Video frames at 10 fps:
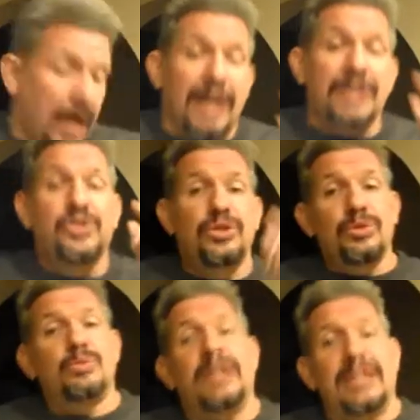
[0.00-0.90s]
I
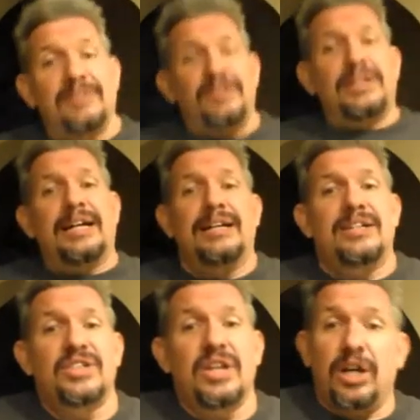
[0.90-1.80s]
do want to give you
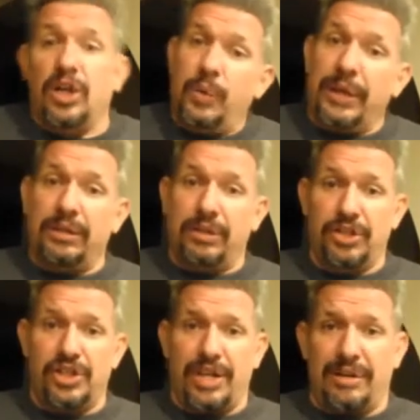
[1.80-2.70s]
guys a quick little
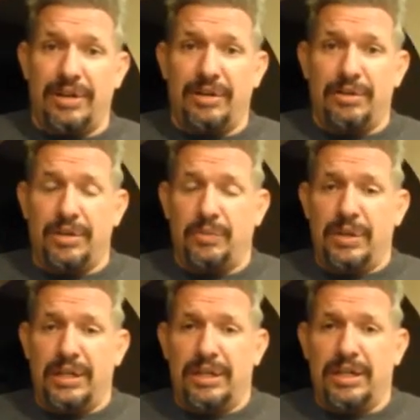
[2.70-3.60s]
shout out
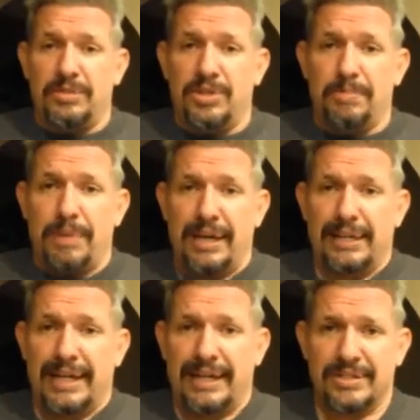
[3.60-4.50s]
when it comes to
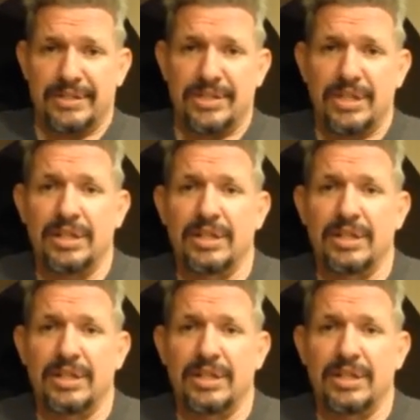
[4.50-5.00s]
podcasts.